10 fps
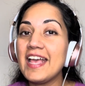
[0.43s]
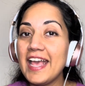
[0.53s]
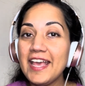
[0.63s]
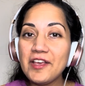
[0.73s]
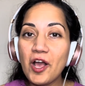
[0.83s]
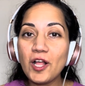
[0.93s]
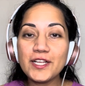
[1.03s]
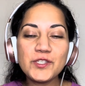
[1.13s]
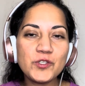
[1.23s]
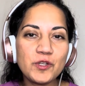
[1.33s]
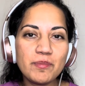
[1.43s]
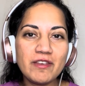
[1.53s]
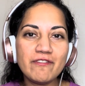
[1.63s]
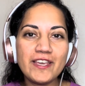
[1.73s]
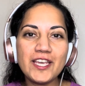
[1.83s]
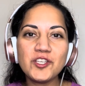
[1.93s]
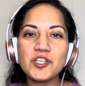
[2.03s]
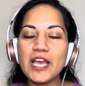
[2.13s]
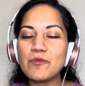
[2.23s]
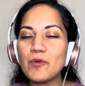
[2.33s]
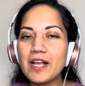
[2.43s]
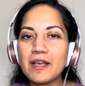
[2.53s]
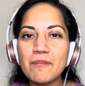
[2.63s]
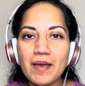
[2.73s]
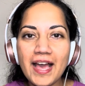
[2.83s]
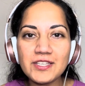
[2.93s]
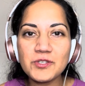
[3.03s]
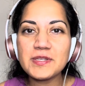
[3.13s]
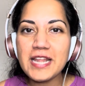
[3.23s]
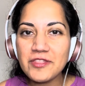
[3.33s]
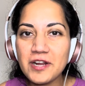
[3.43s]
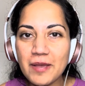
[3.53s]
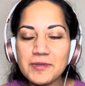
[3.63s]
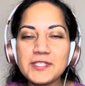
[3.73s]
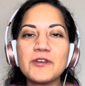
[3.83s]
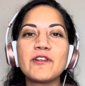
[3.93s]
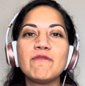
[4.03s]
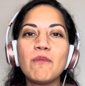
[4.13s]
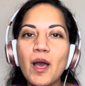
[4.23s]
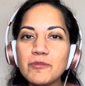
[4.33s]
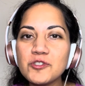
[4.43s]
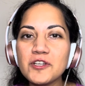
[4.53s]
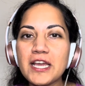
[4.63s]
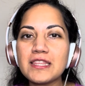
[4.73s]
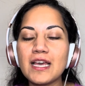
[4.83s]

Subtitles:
Hey y'all, it's Surabhi Veej, and welcome back to another episode of Mom Strength.